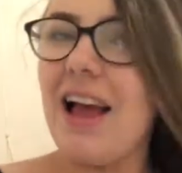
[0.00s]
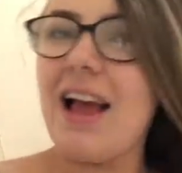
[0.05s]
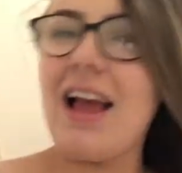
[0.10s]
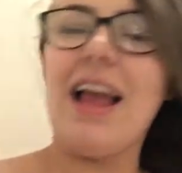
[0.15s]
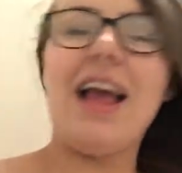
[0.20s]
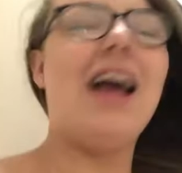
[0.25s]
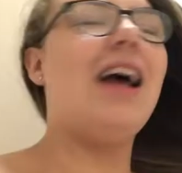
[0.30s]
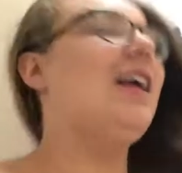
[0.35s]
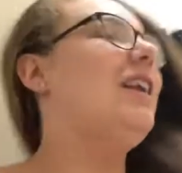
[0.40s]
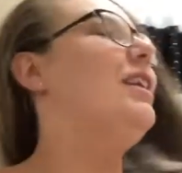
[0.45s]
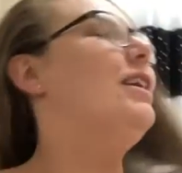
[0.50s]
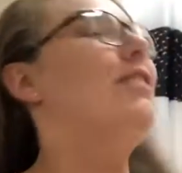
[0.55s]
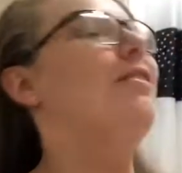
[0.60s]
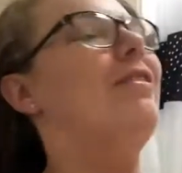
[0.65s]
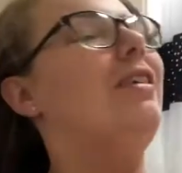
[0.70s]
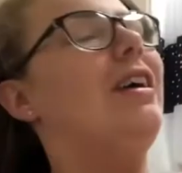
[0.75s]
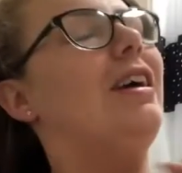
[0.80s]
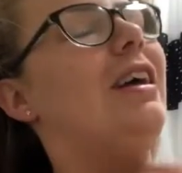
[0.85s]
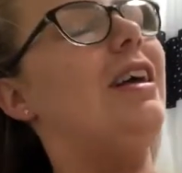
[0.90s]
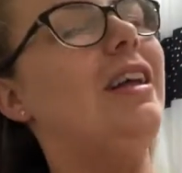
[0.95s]
I kind
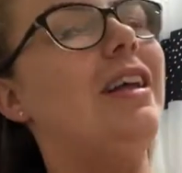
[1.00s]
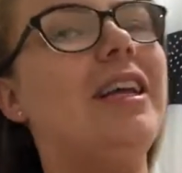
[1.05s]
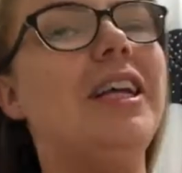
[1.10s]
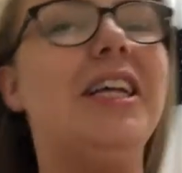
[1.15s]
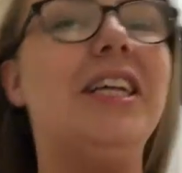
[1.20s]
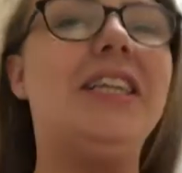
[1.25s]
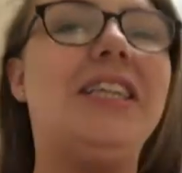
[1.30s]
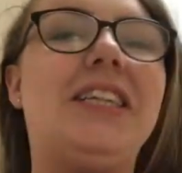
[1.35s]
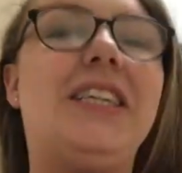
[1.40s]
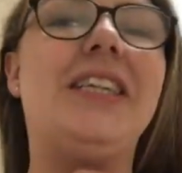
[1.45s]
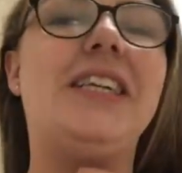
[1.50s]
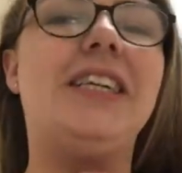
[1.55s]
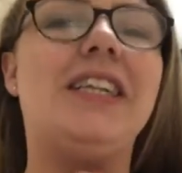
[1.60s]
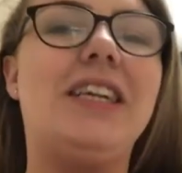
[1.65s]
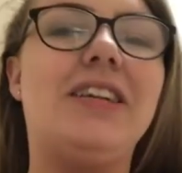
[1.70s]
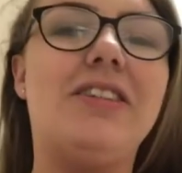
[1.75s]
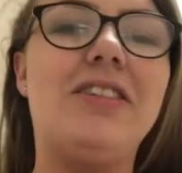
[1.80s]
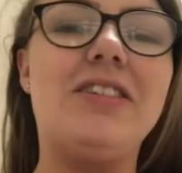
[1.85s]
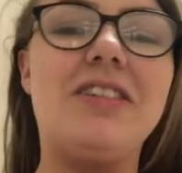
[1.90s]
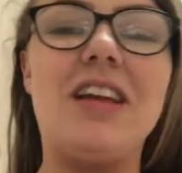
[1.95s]
of uh, you
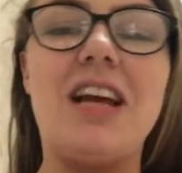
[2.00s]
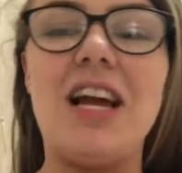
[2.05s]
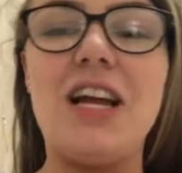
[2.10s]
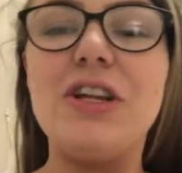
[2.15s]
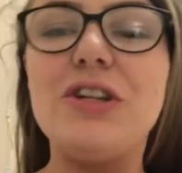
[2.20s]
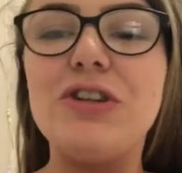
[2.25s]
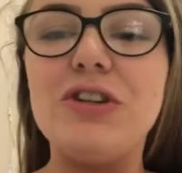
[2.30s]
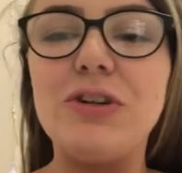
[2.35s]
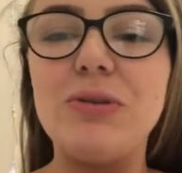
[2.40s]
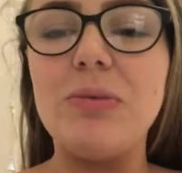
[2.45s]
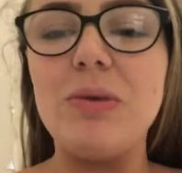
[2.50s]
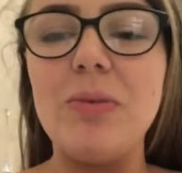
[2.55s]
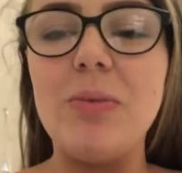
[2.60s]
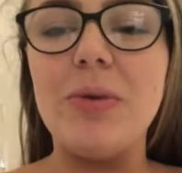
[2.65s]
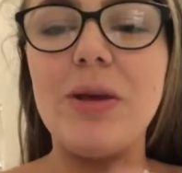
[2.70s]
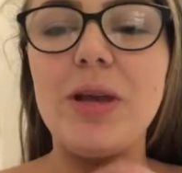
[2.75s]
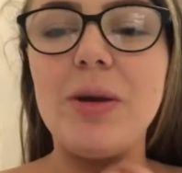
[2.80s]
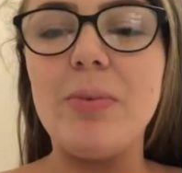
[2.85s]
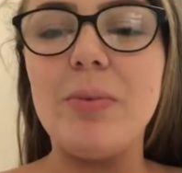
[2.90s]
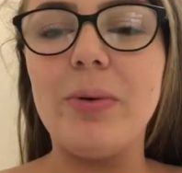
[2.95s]
know, just catched up with
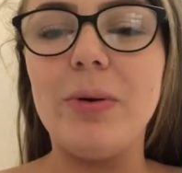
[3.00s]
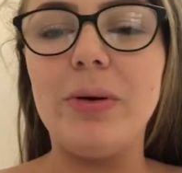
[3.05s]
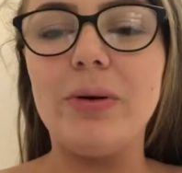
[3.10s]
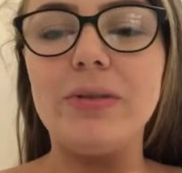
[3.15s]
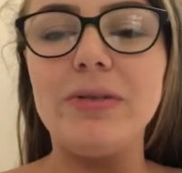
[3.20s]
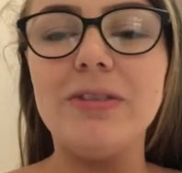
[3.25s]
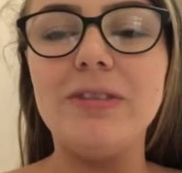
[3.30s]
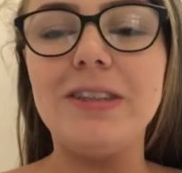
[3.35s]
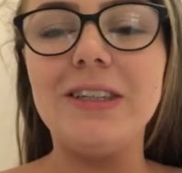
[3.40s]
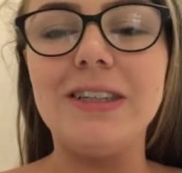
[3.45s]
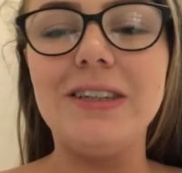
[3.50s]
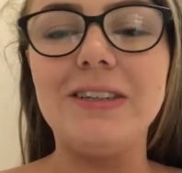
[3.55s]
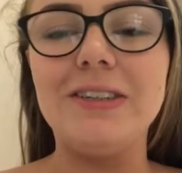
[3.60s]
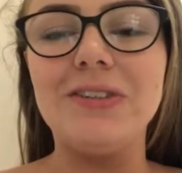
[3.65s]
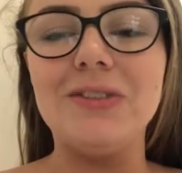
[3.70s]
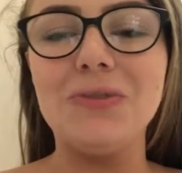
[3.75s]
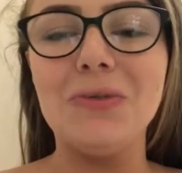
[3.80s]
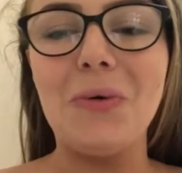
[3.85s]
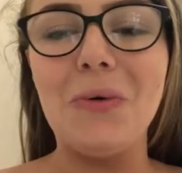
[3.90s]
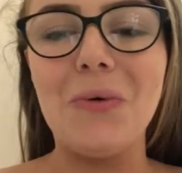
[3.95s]
people, so
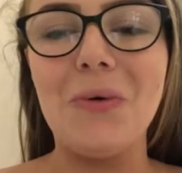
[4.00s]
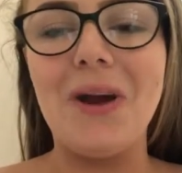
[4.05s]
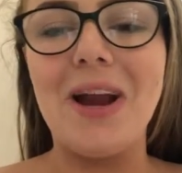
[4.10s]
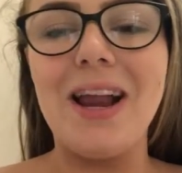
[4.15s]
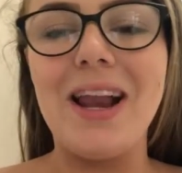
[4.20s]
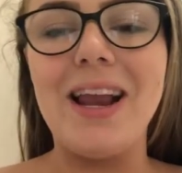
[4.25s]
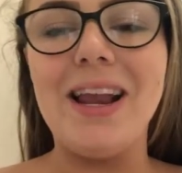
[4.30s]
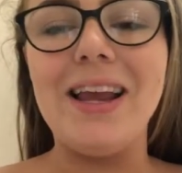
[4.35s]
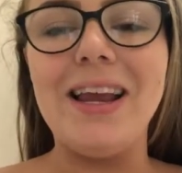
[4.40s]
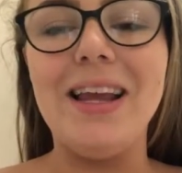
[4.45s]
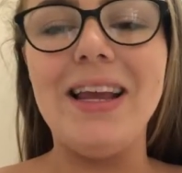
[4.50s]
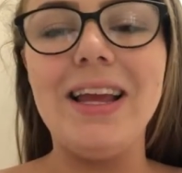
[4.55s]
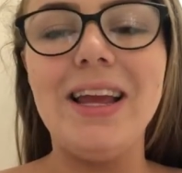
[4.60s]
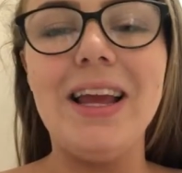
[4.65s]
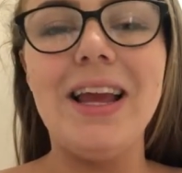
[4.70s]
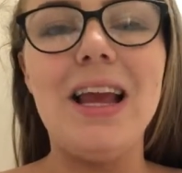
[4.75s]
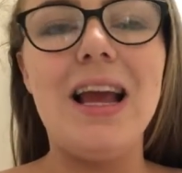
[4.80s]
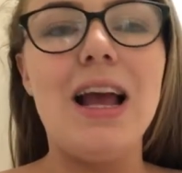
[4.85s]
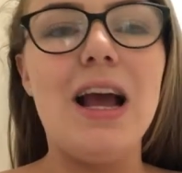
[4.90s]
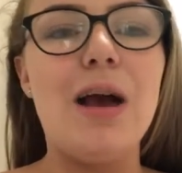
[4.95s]
there's not really
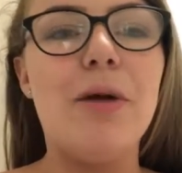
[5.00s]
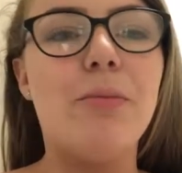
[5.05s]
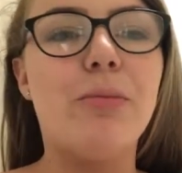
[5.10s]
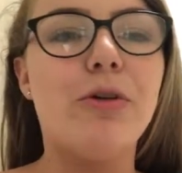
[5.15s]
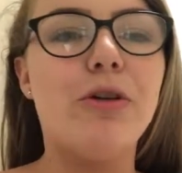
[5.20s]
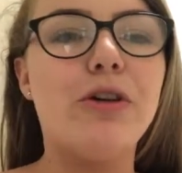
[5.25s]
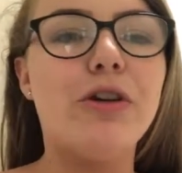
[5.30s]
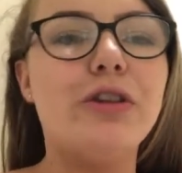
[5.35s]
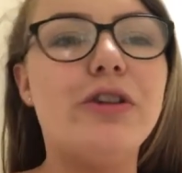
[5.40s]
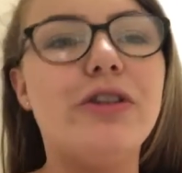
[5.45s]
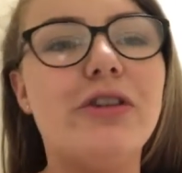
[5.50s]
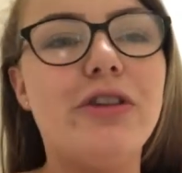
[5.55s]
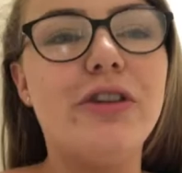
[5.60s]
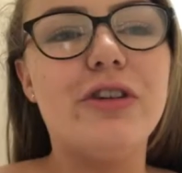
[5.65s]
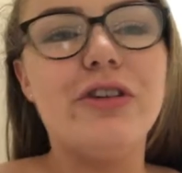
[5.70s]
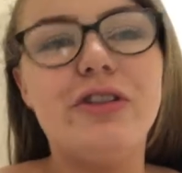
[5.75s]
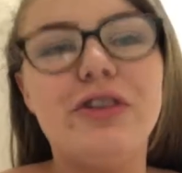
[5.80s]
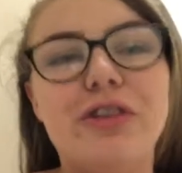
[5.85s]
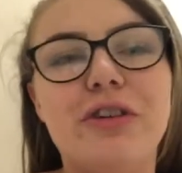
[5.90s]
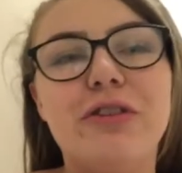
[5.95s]
much to,
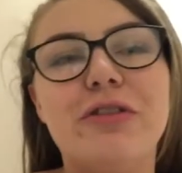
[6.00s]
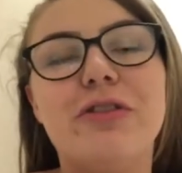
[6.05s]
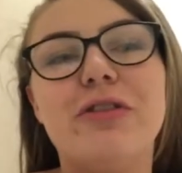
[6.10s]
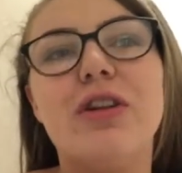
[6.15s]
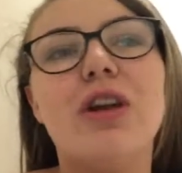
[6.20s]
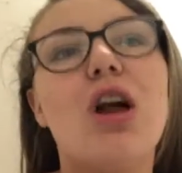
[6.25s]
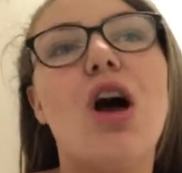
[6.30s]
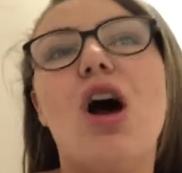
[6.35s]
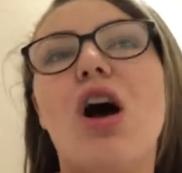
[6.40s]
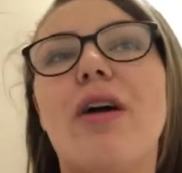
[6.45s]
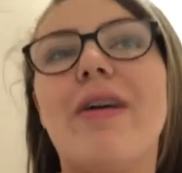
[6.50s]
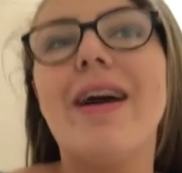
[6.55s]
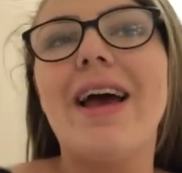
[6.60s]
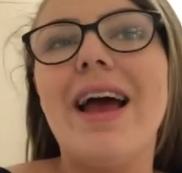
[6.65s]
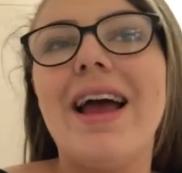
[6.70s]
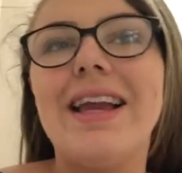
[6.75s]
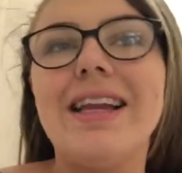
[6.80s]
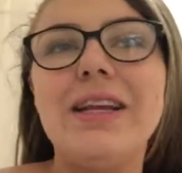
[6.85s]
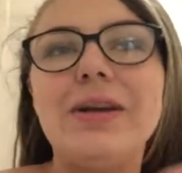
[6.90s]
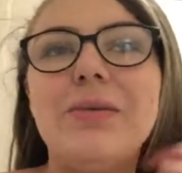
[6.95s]
to vlog
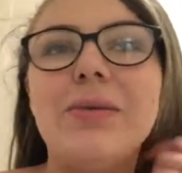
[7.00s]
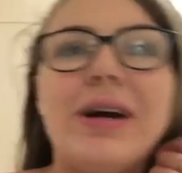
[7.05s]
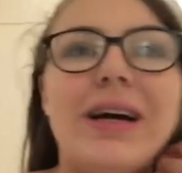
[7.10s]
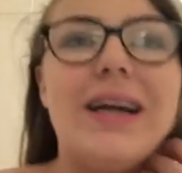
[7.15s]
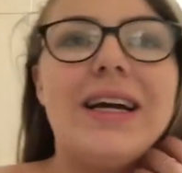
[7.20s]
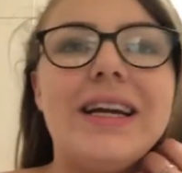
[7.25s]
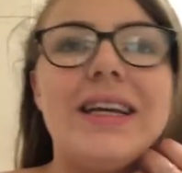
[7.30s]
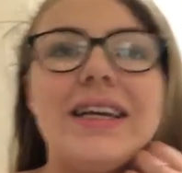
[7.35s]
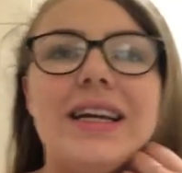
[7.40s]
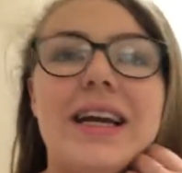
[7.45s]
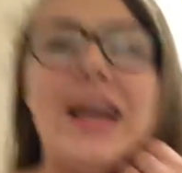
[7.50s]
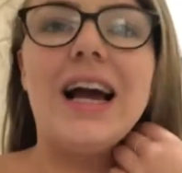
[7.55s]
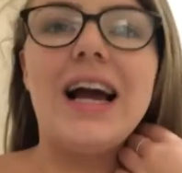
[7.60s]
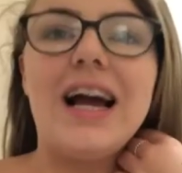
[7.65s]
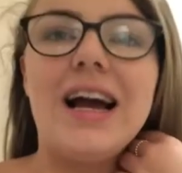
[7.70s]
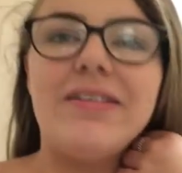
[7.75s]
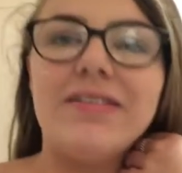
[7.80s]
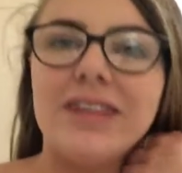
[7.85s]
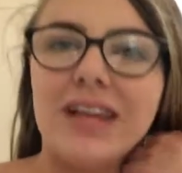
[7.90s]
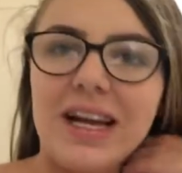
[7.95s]
anyway. I
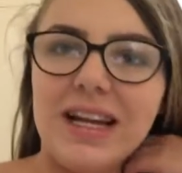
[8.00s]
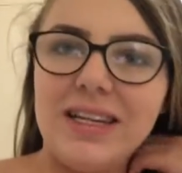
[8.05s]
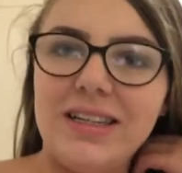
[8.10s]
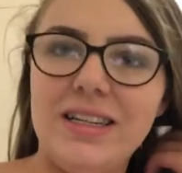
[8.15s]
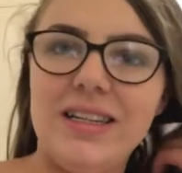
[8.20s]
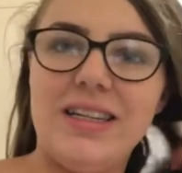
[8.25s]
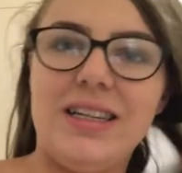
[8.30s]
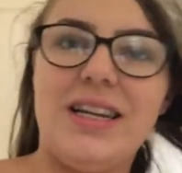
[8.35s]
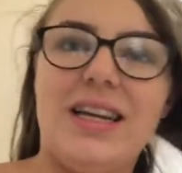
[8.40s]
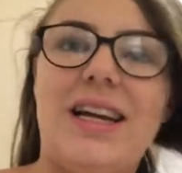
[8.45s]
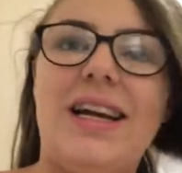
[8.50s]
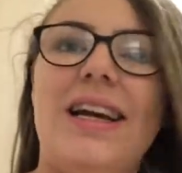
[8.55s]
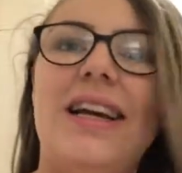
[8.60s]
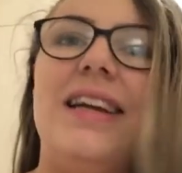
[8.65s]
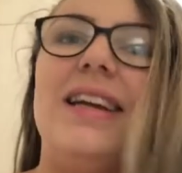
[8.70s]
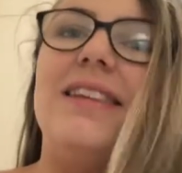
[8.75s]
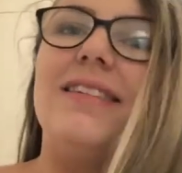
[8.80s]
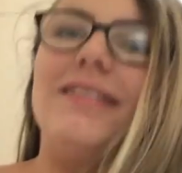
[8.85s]
haven't had dinner